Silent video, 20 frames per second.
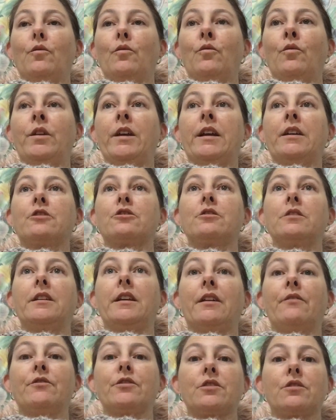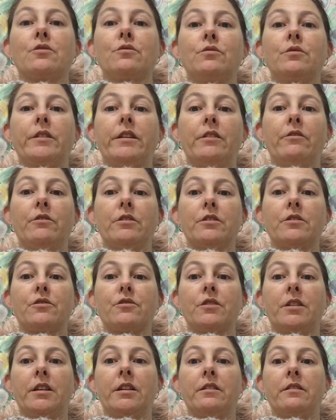we actually have a store here in
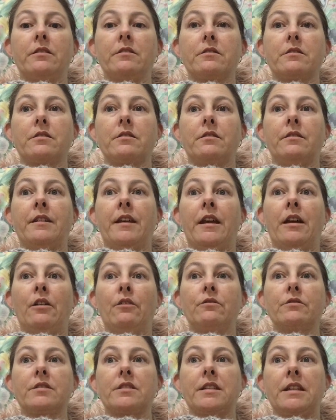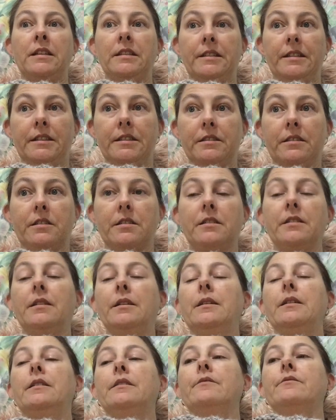Australia that's now selling it,
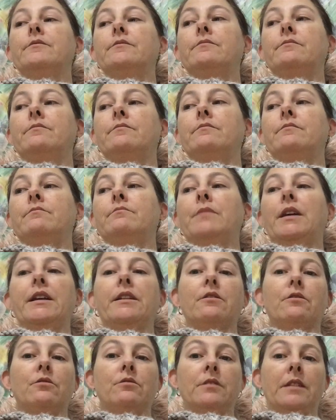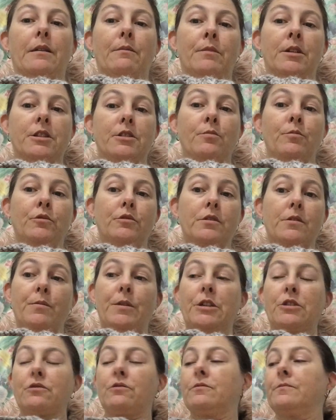made it all that much more
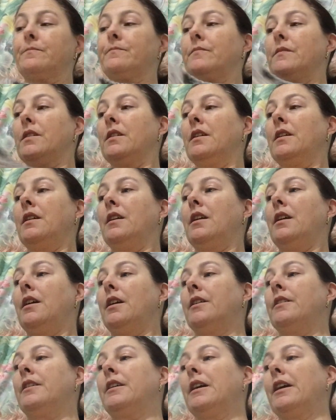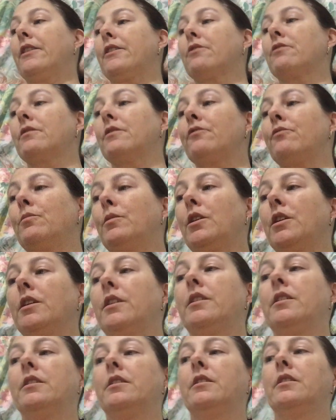special. And the other of
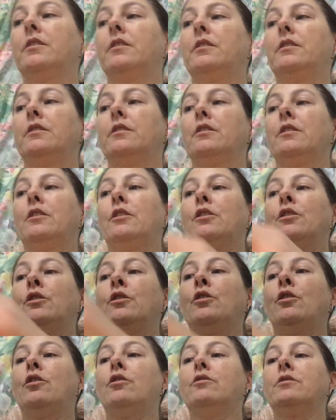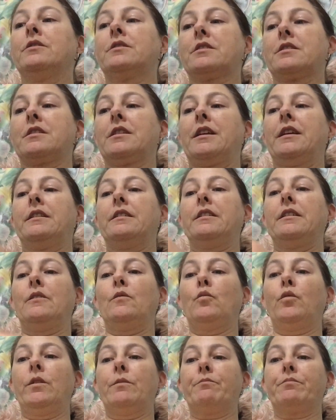my
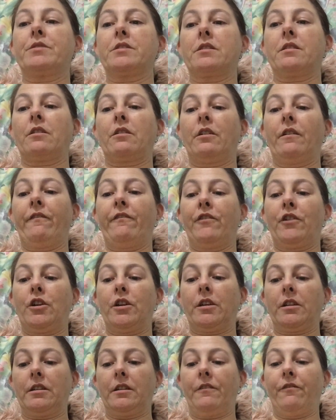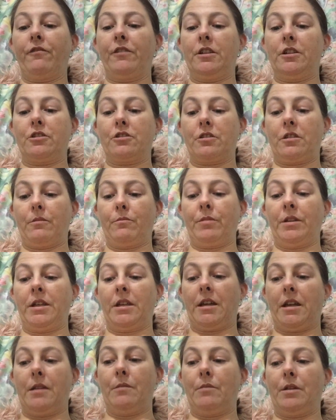long-standing whips that I finally finished that
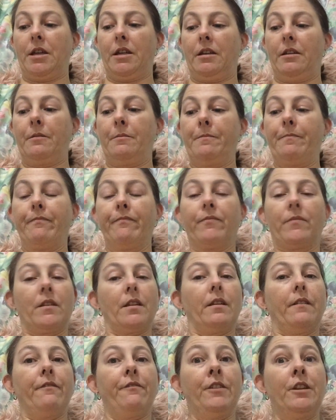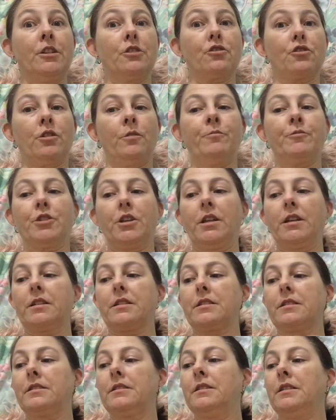became a finished
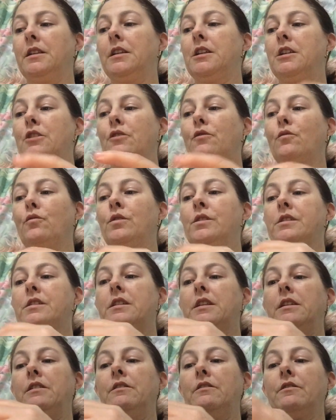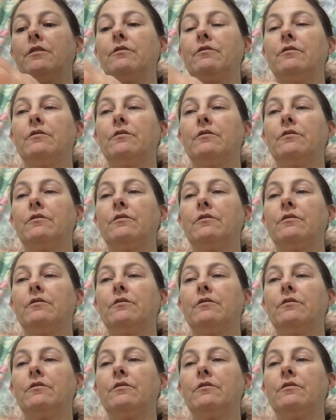object was the